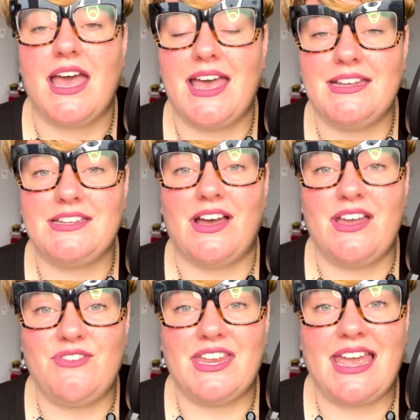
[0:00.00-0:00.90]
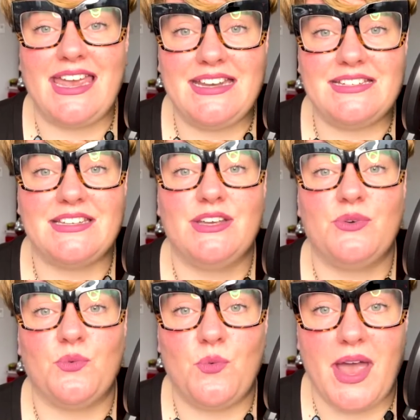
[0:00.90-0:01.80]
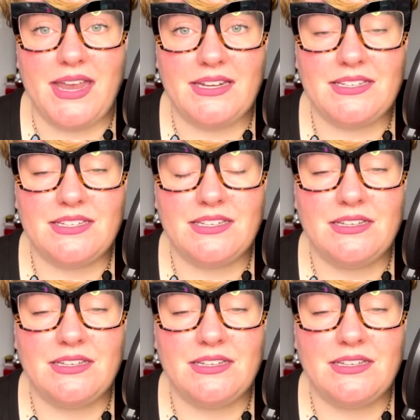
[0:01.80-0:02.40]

and I've gained weight.